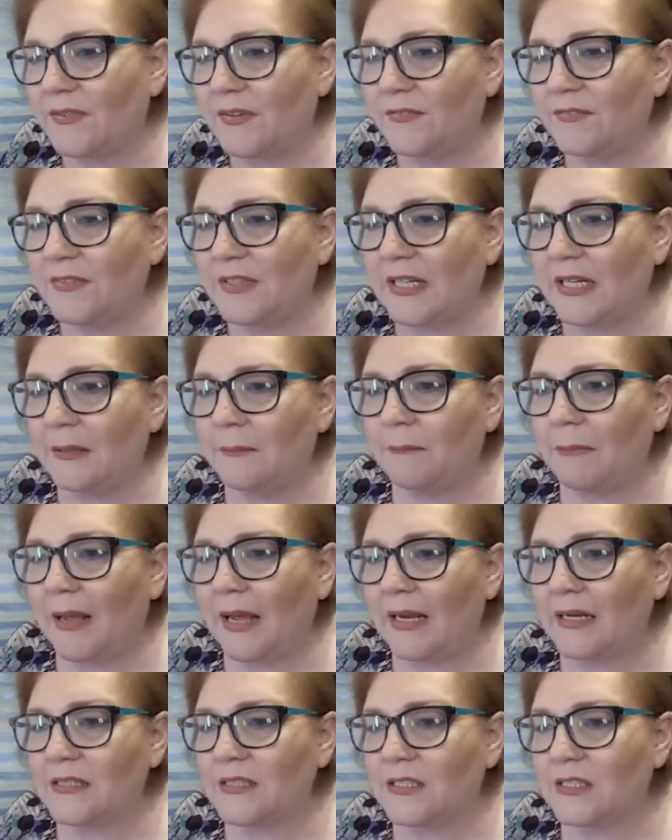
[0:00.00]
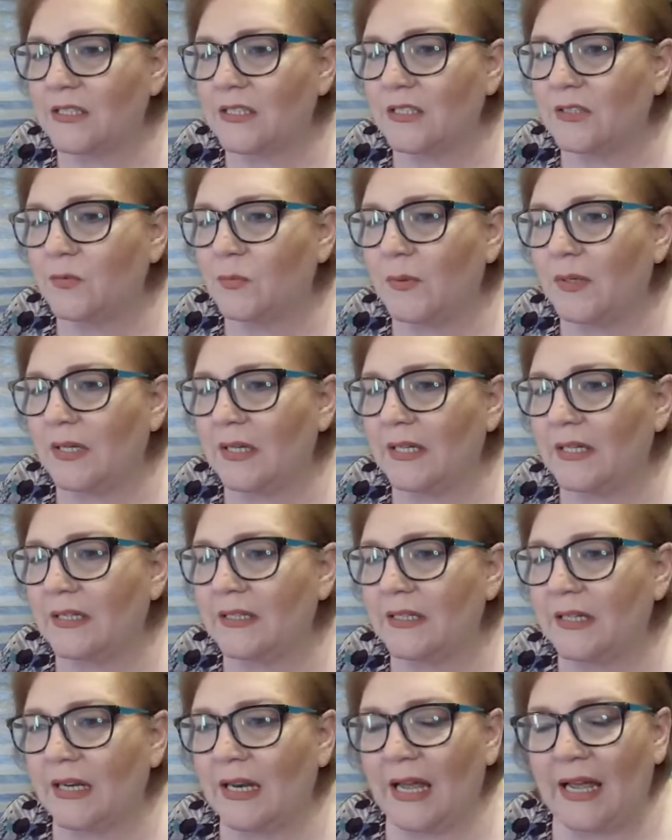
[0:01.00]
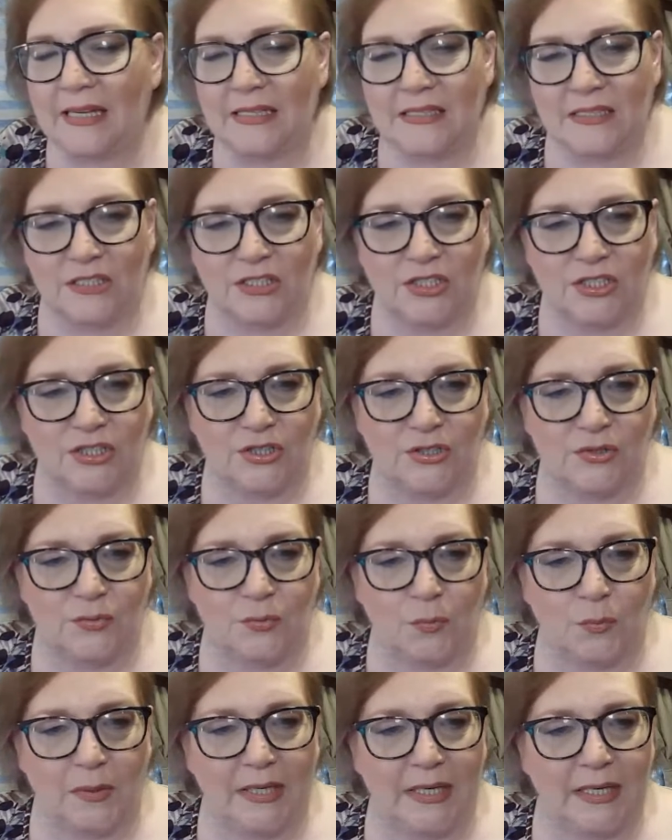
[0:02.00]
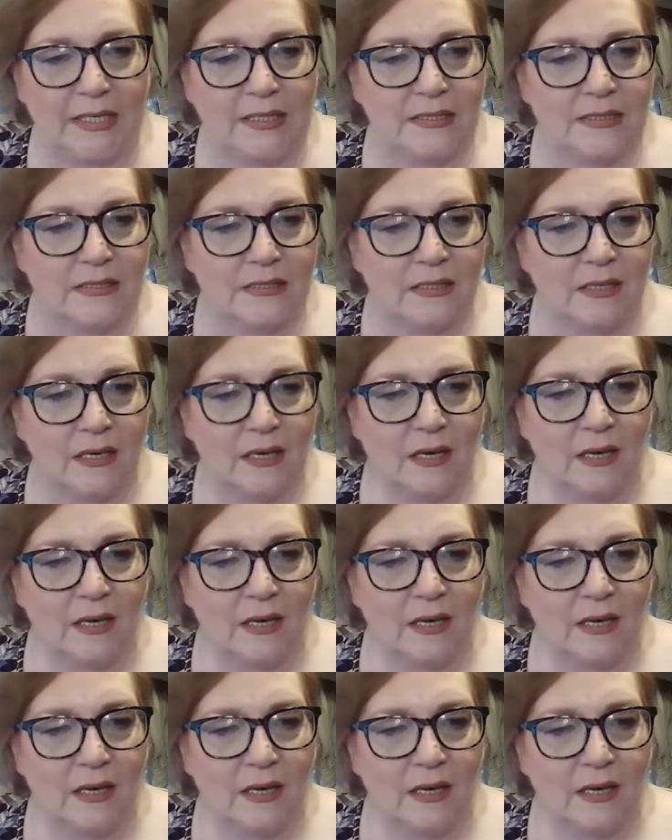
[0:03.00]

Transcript: 15 bags to Goodwill in the last two weeks.